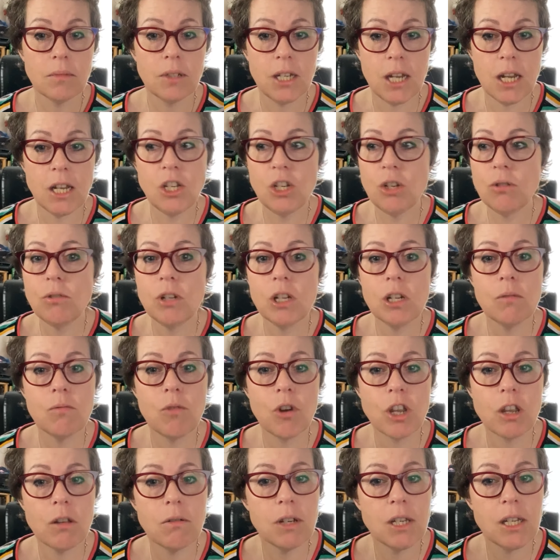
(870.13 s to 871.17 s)
Did you do
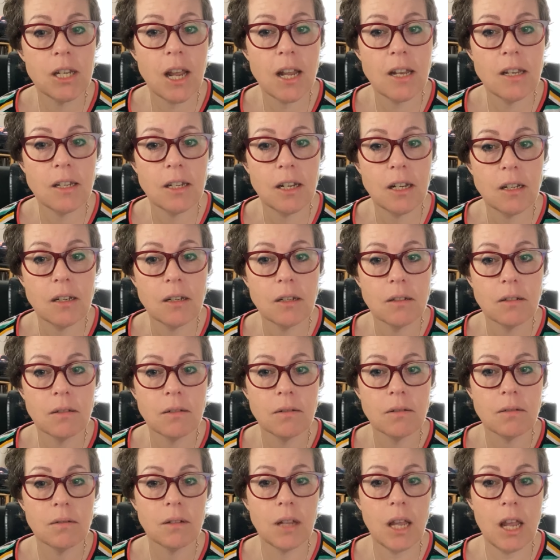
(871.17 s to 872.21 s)
what you intended?
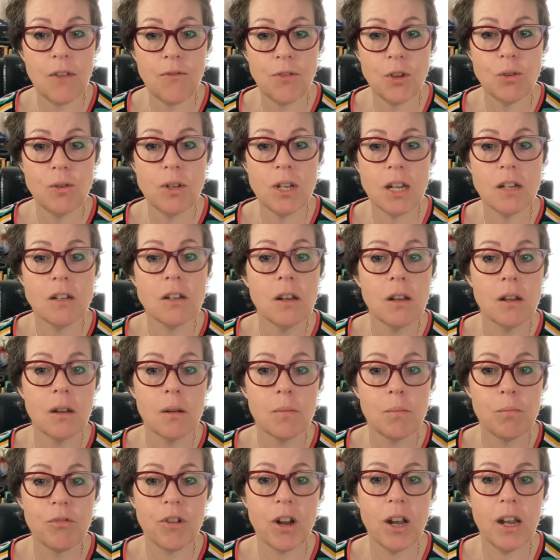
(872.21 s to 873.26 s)
If you did,
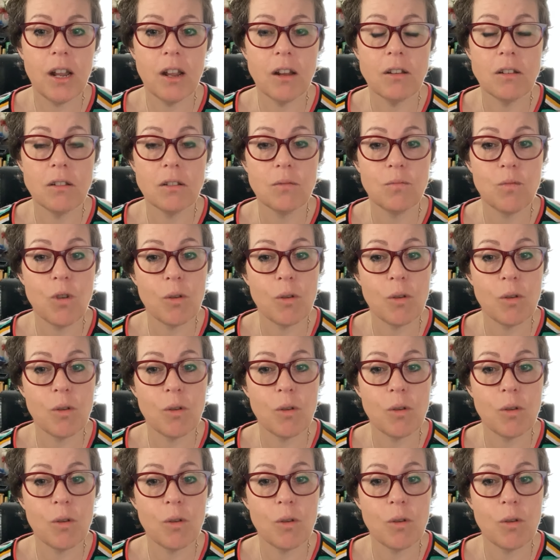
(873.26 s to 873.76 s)
brilliant.